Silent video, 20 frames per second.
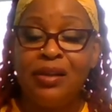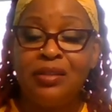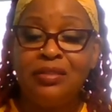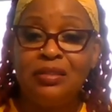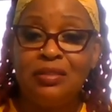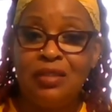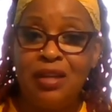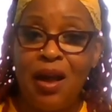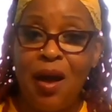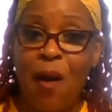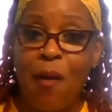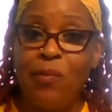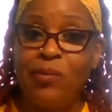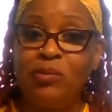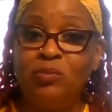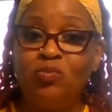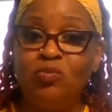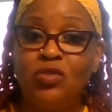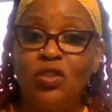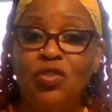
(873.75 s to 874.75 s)
Yeah,
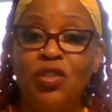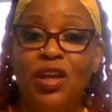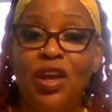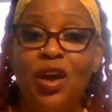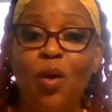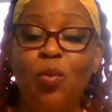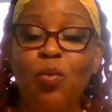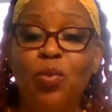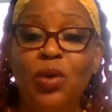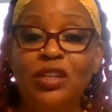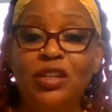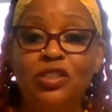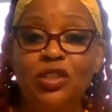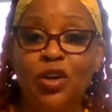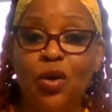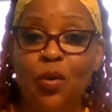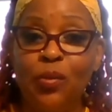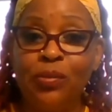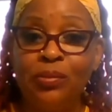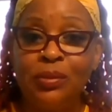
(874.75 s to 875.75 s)
the
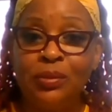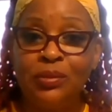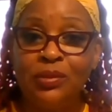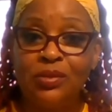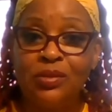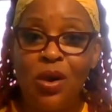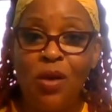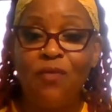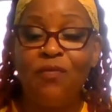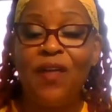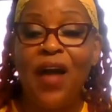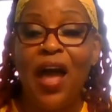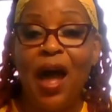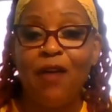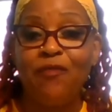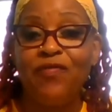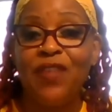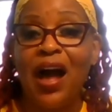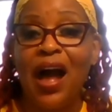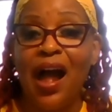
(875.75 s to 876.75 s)
original
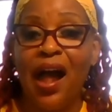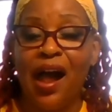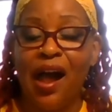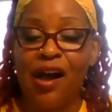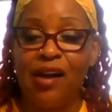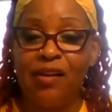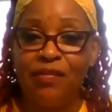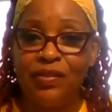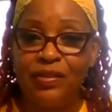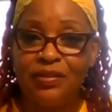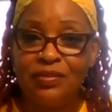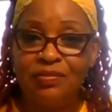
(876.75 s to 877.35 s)
Fab Five.